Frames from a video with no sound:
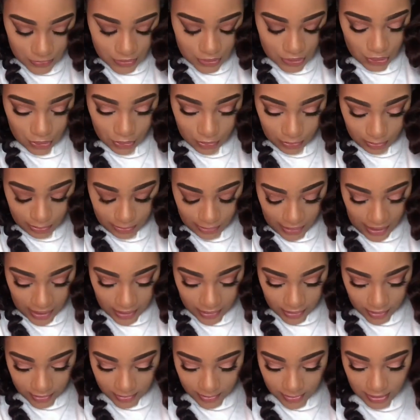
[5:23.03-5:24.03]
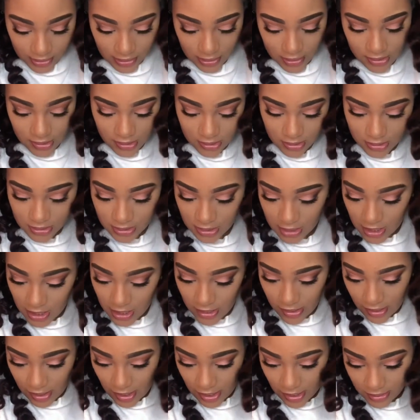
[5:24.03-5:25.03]
do better, because
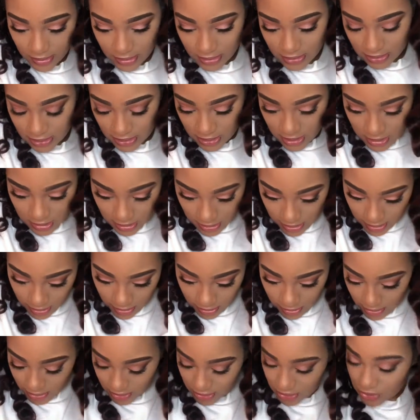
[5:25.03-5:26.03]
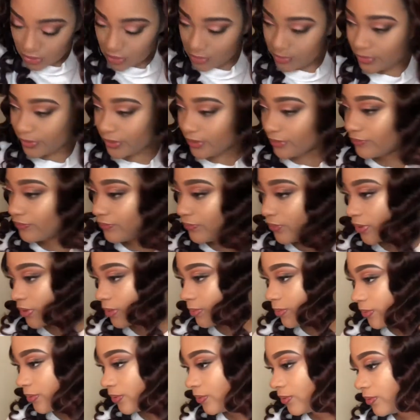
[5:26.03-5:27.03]
I understand the hair is super
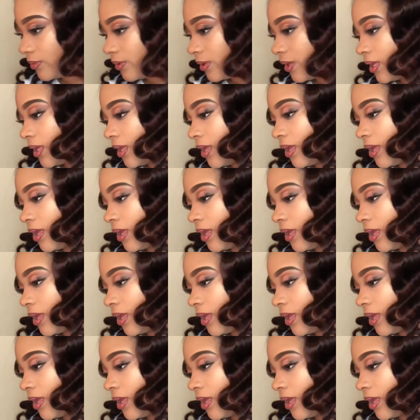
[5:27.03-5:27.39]
affordable